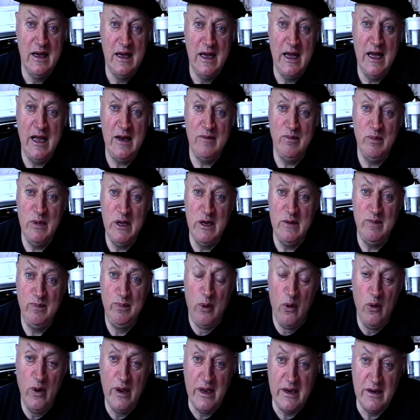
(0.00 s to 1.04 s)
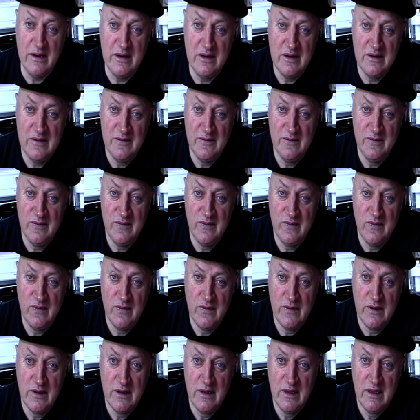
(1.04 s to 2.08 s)
at midpoint,
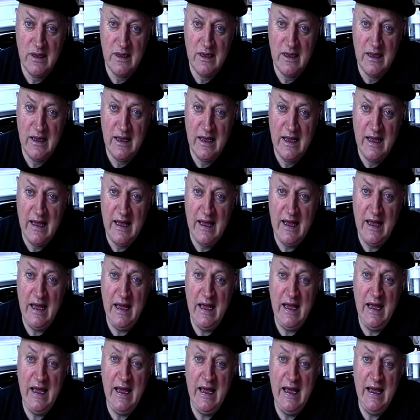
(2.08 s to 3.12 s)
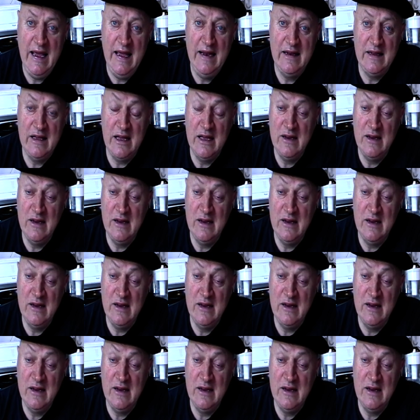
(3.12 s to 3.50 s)
and